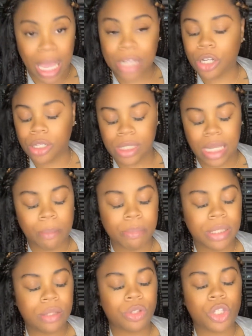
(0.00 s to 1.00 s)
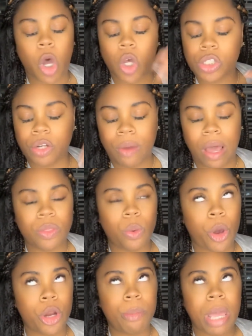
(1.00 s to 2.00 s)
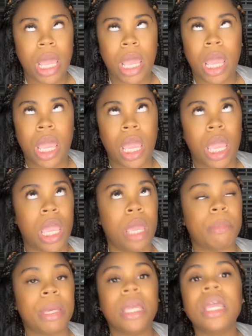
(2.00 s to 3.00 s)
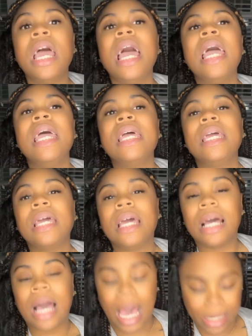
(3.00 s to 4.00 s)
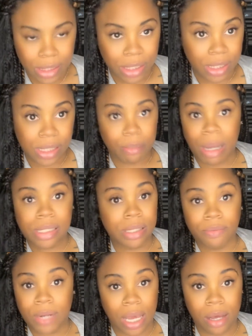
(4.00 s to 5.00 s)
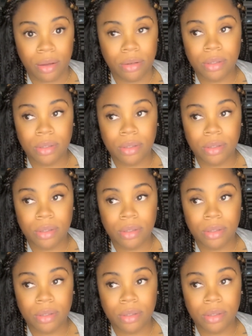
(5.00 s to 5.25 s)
as y'all see, I'm tossing around the word maybe, I need to just sit myself down.